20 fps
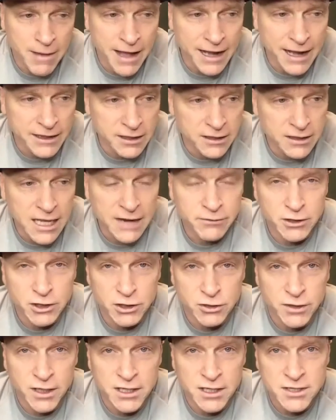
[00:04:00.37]
back to live
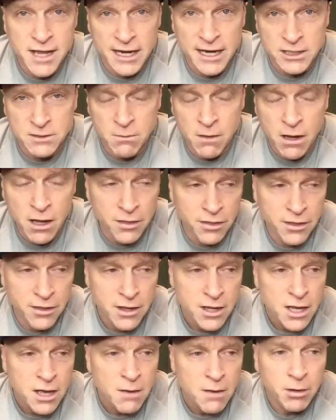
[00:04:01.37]
retreats next month,
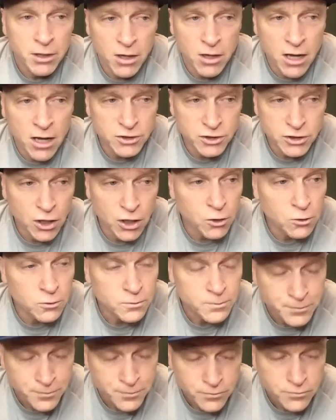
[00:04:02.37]
but also
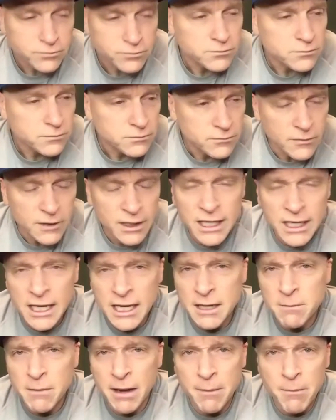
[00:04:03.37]

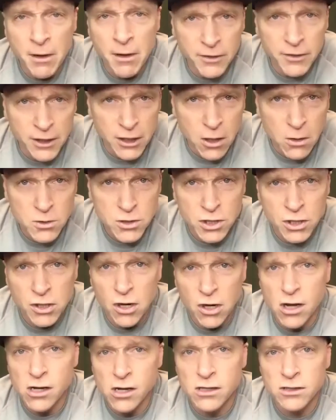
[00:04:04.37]
in my monthly coaching
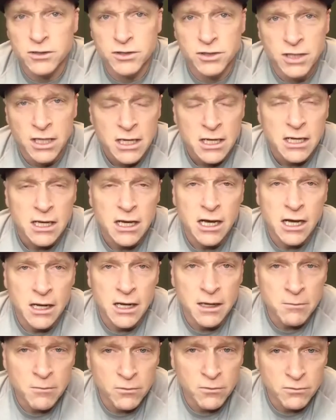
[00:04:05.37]
calls,
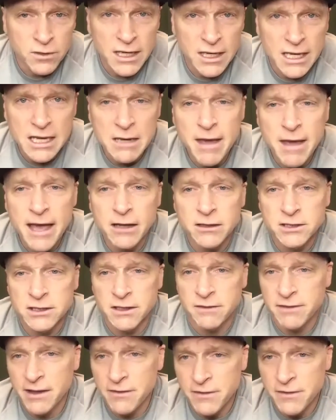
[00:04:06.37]
um, emails
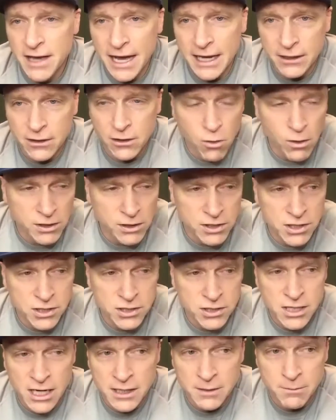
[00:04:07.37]
if they've got
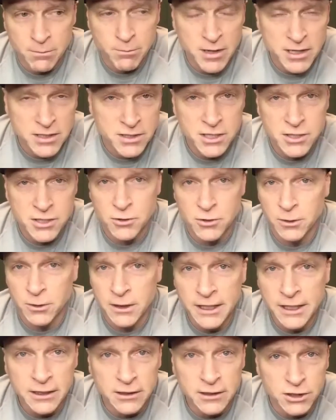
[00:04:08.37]
questions on business or
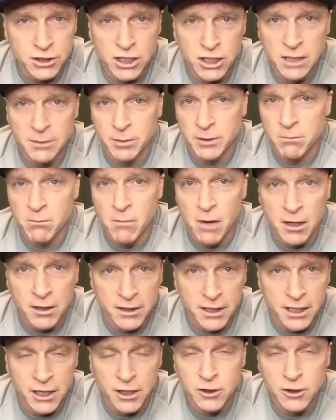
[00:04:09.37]
leadership or
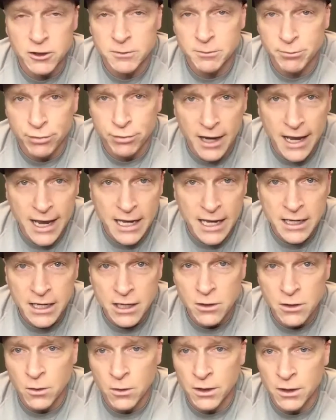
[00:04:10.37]
marketing or
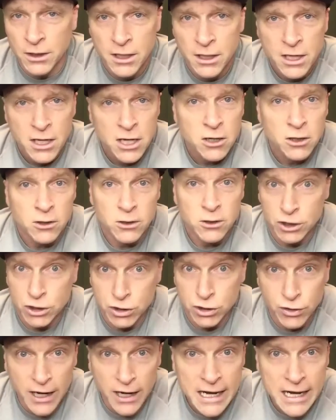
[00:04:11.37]
branding or or
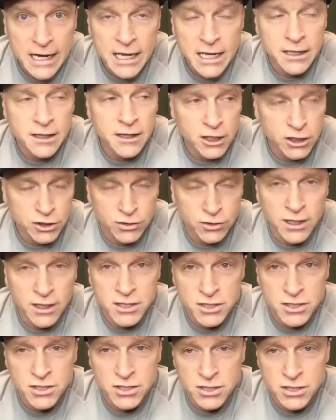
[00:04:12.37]
training in the
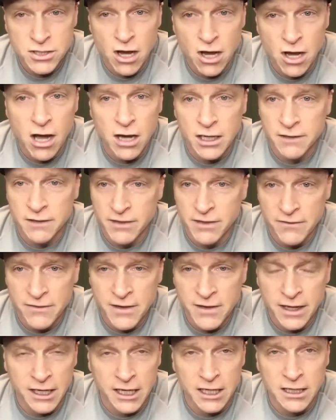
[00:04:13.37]
trenches. Talk if they've
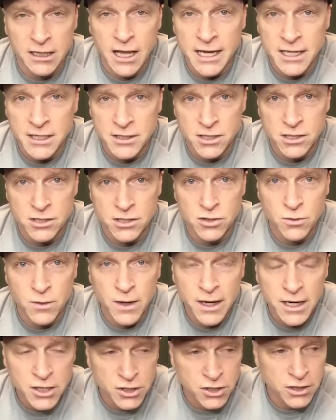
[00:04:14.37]
got a client
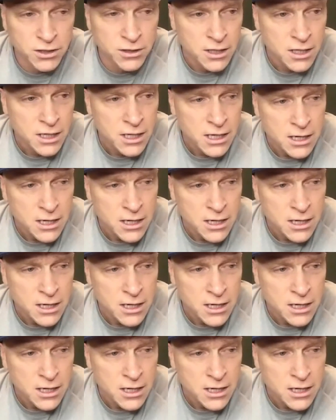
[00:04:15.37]
situation.